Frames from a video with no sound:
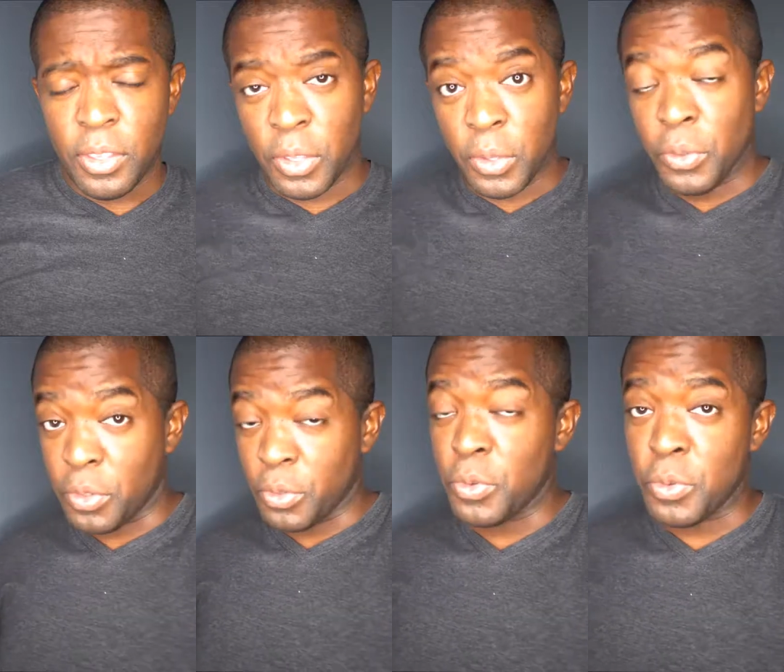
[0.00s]

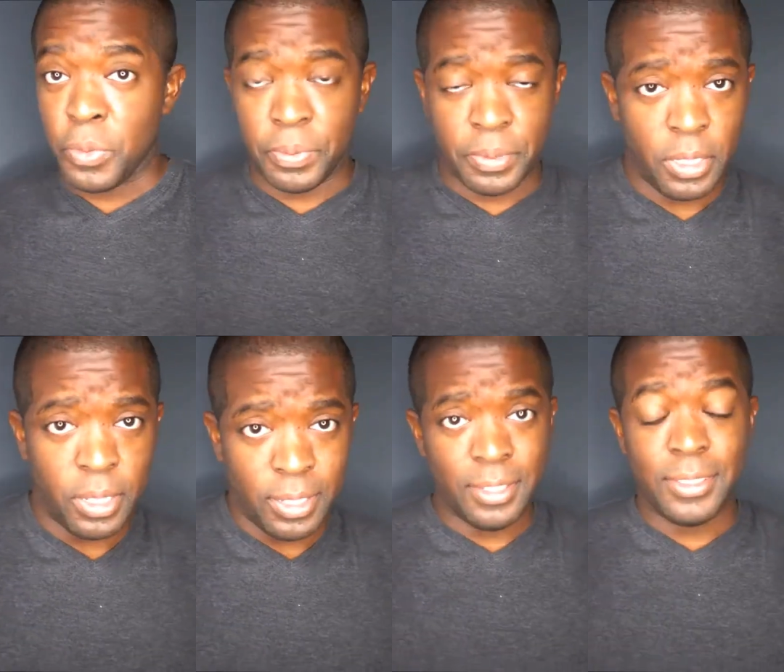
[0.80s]
YouTube
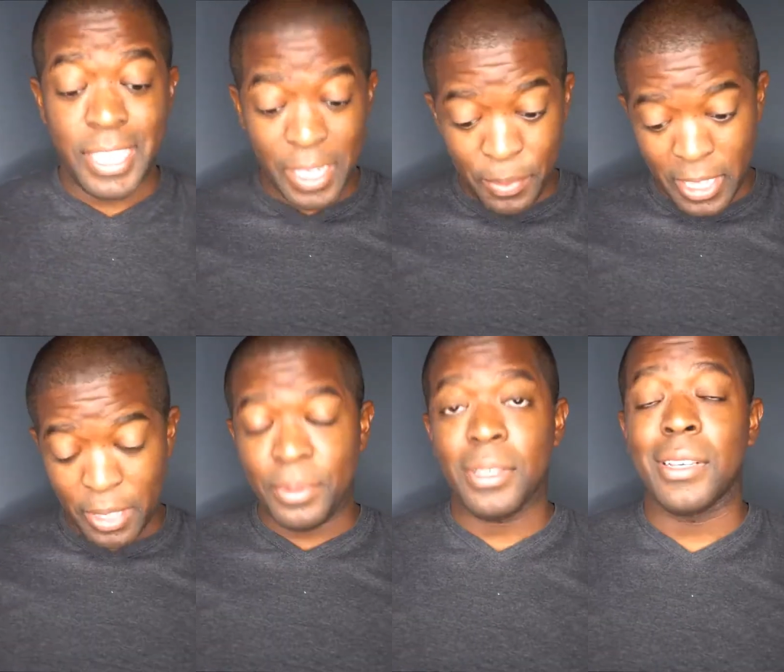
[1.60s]
team,
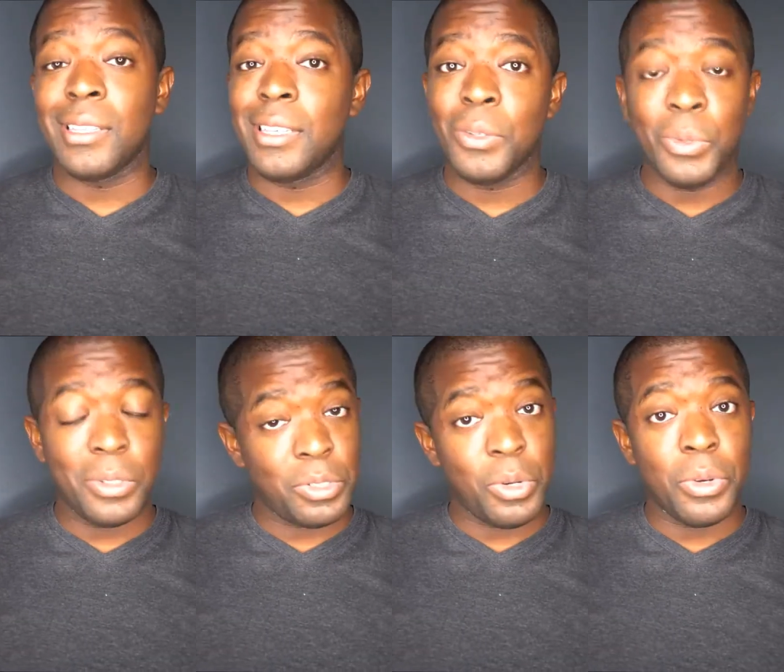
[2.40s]
keep it clean.
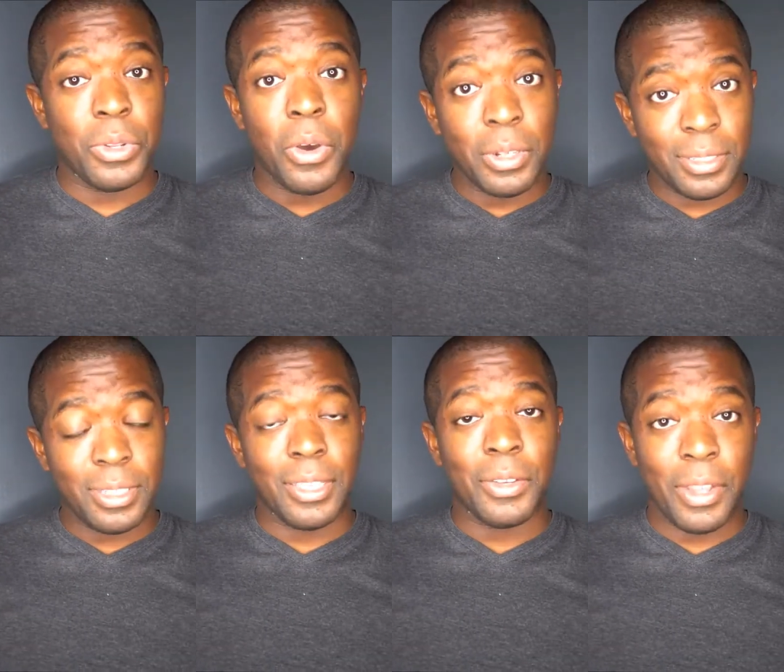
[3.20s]
What's going on? It's
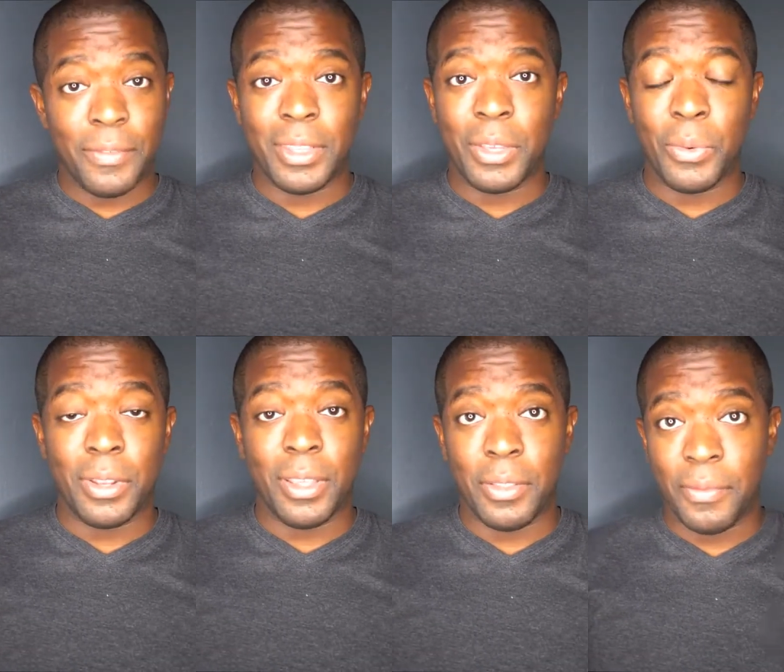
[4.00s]
Engraven here with
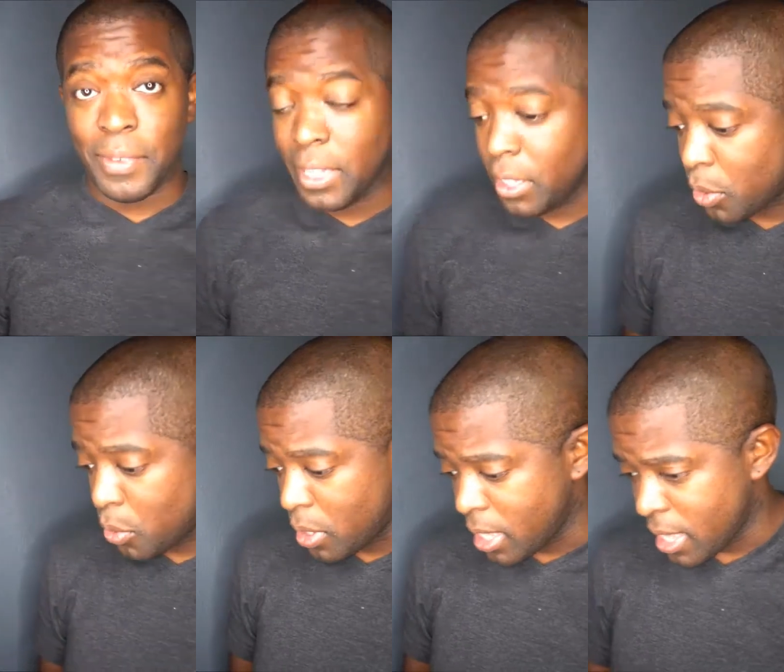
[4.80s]
another
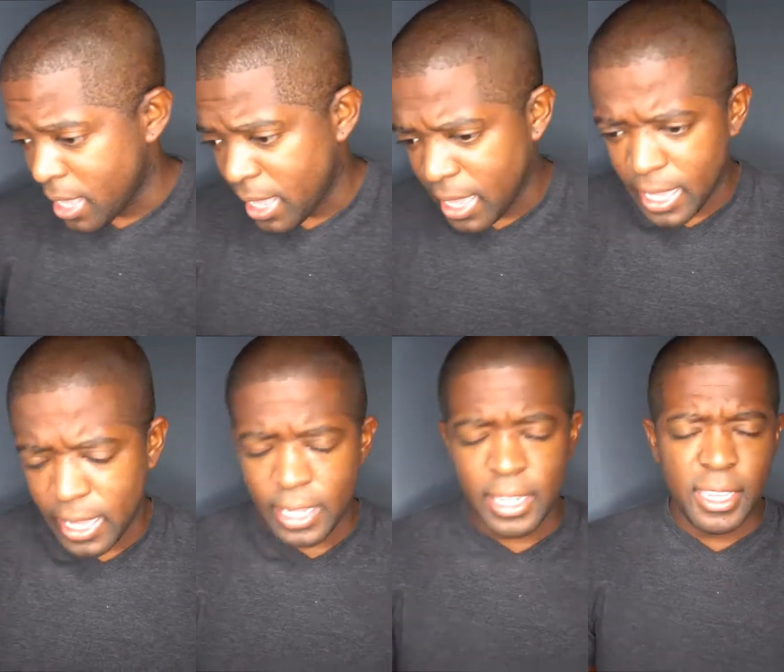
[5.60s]
video,
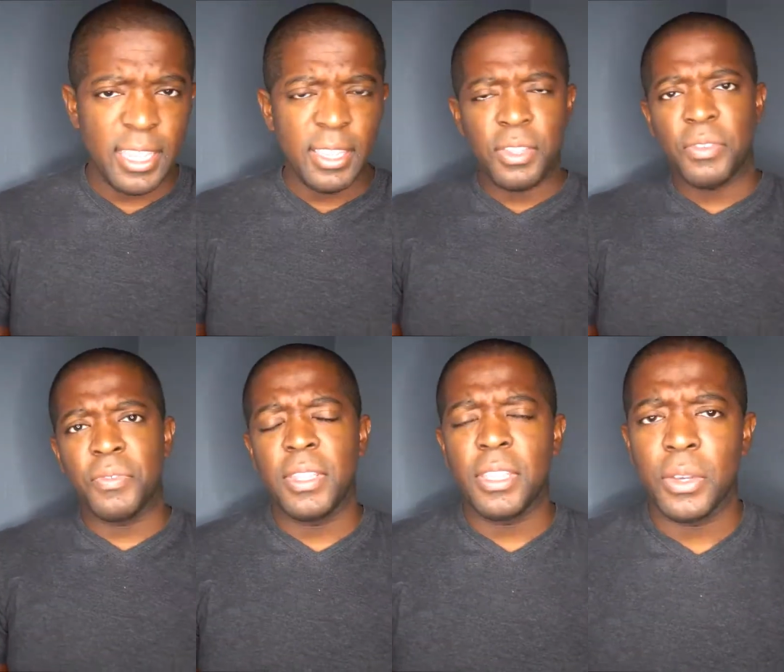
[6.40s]
and in this
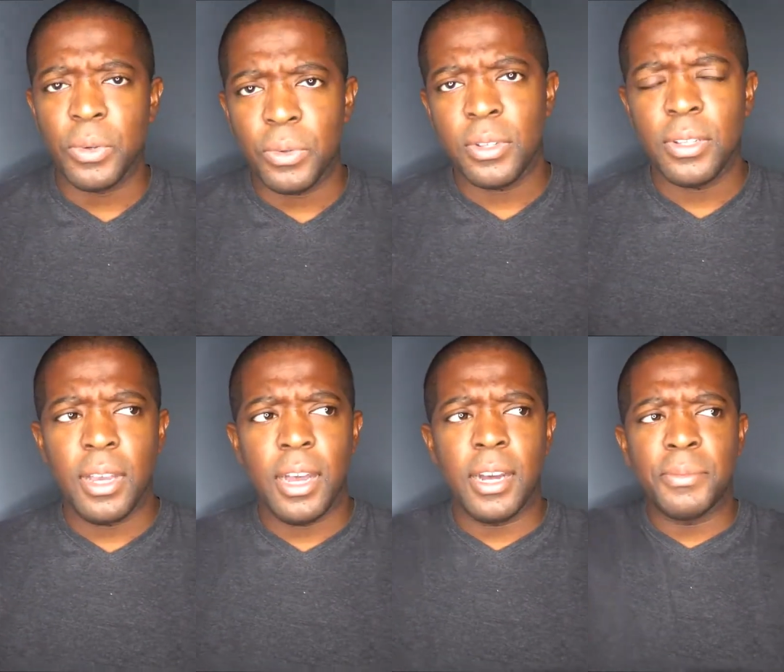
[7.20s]
video
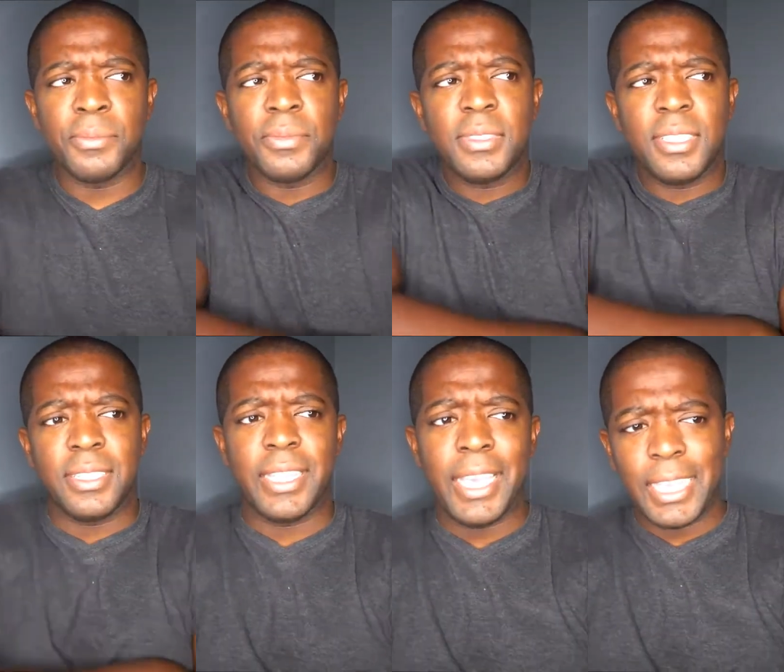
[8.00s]

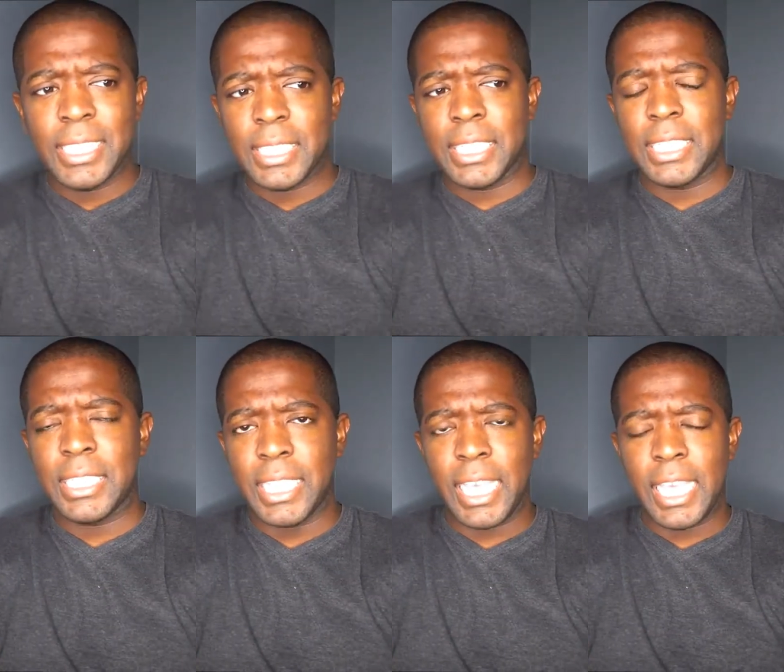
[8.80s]
today is the
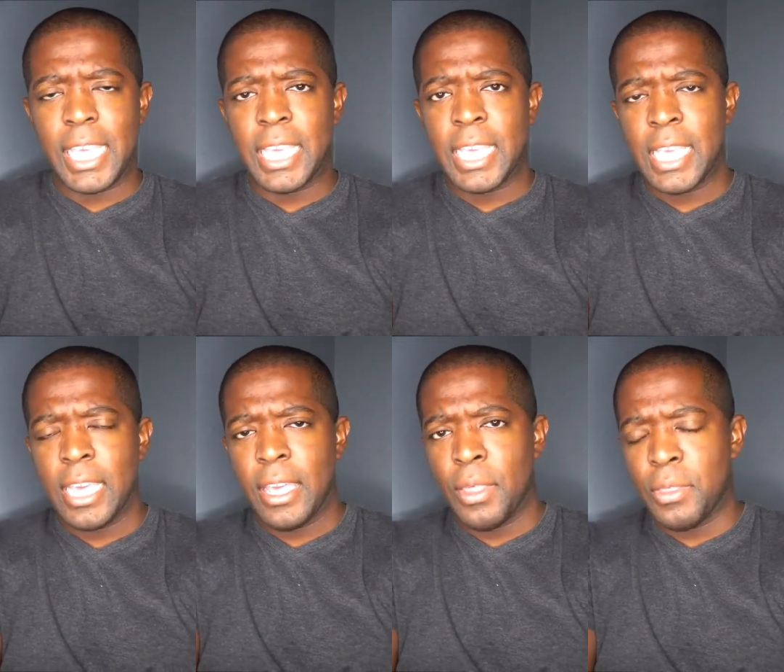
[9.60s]
day
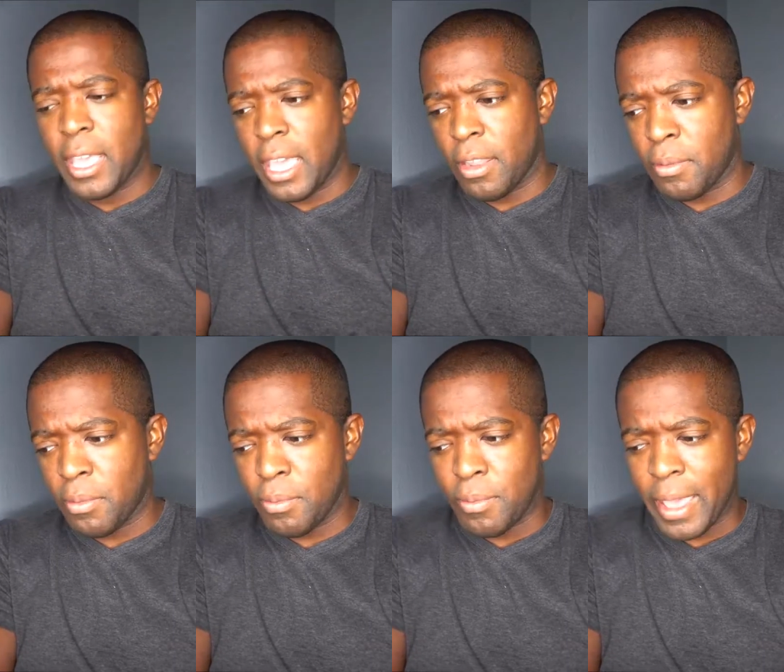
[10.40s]
that
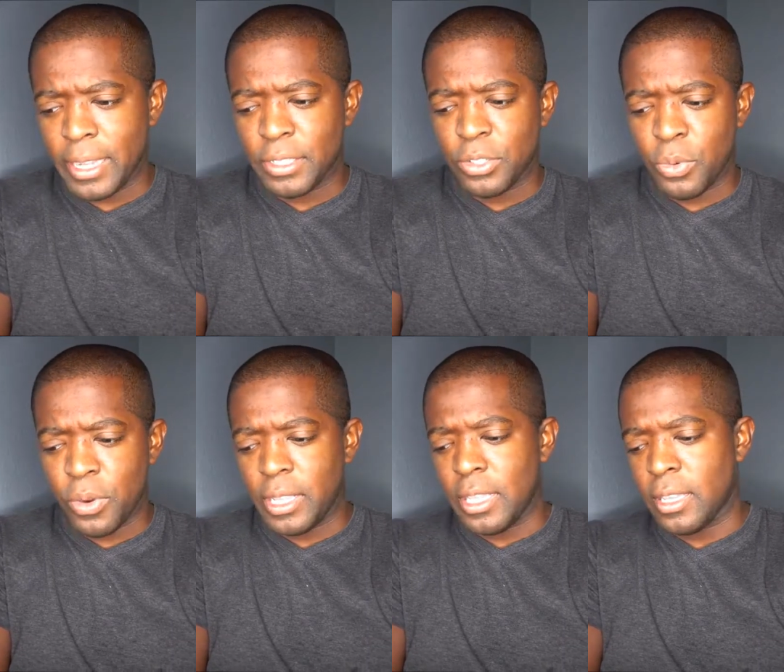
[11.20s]
Madden
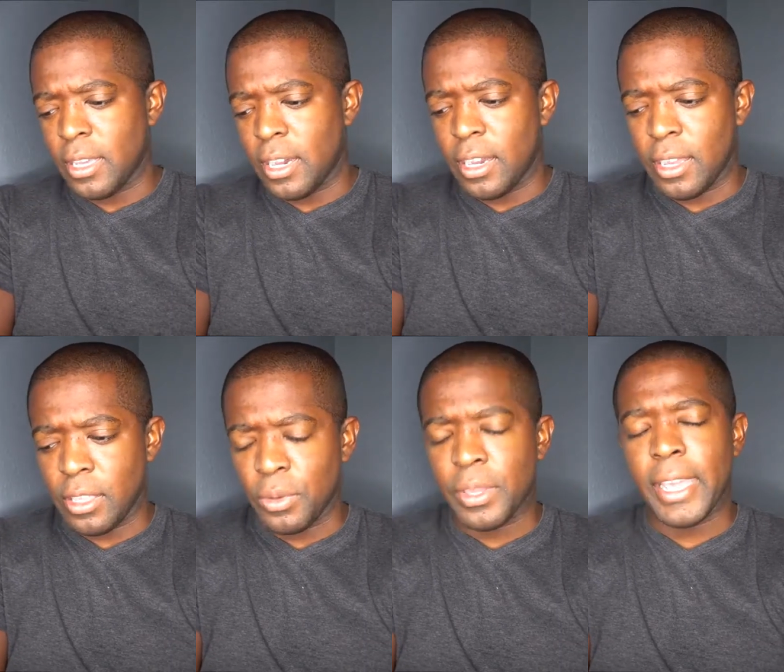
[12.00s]
20
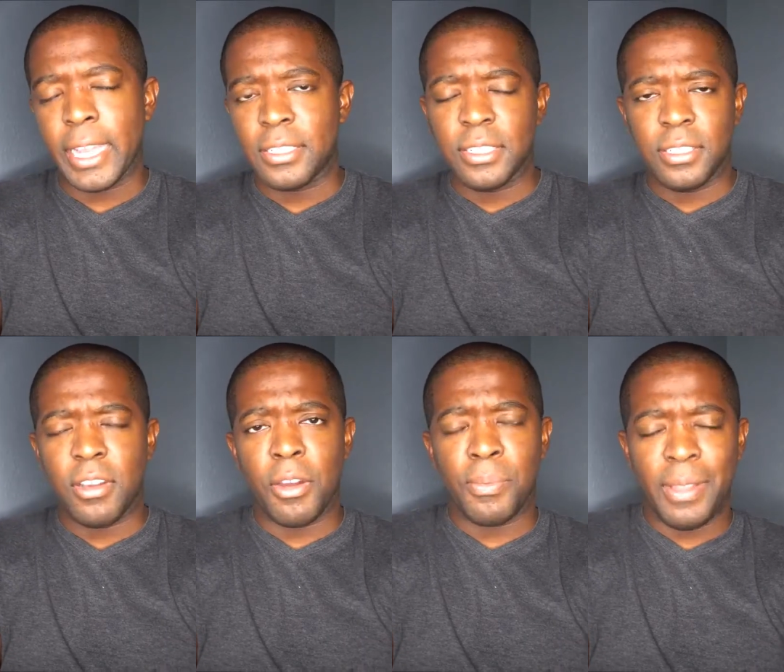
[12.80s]
you can actually
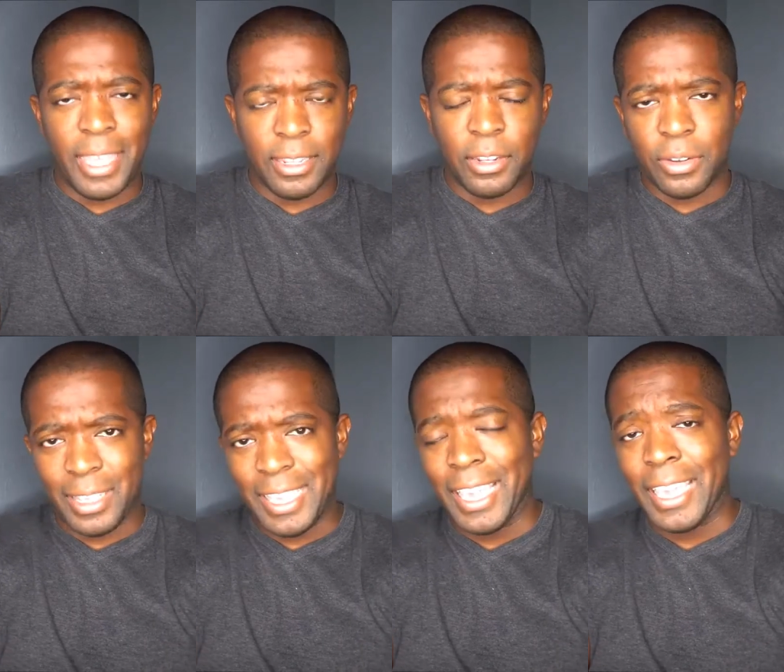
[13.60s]
start playing it on
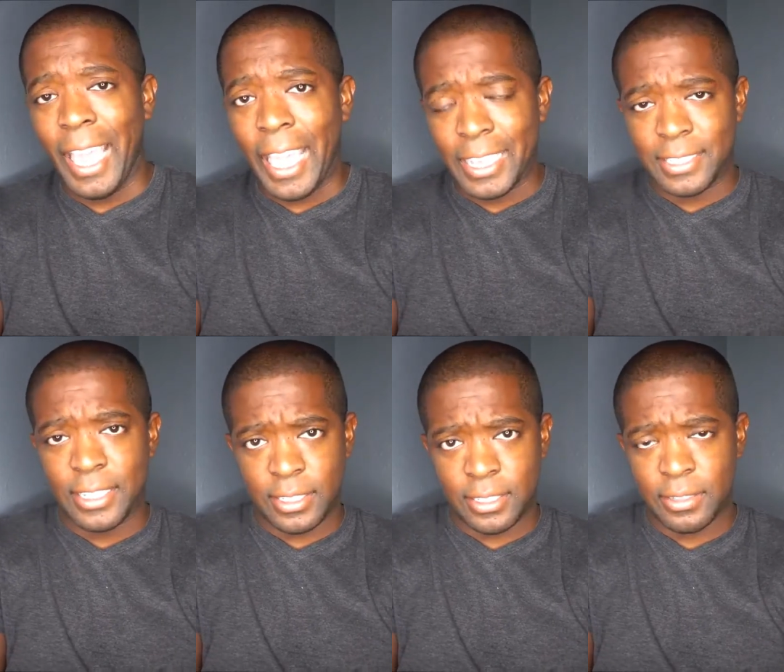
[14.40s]
EA
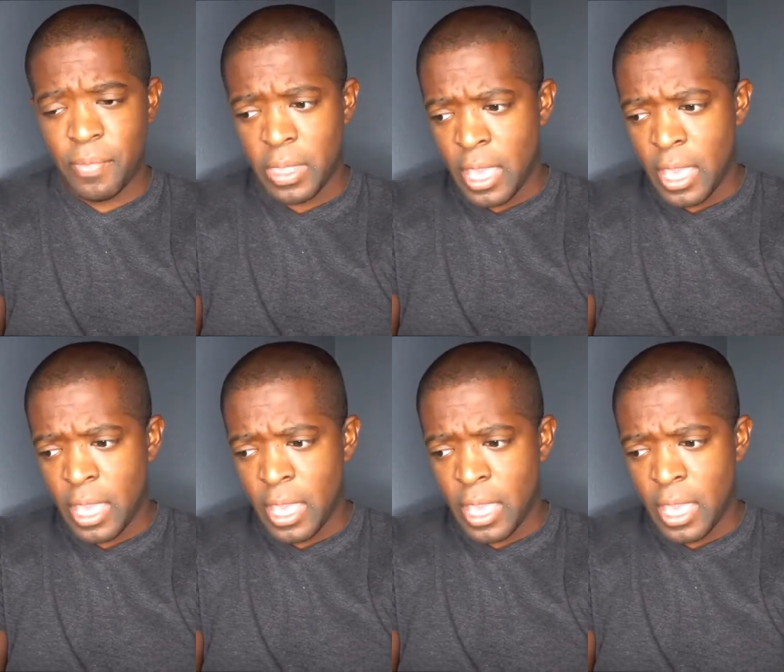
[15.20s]
Access,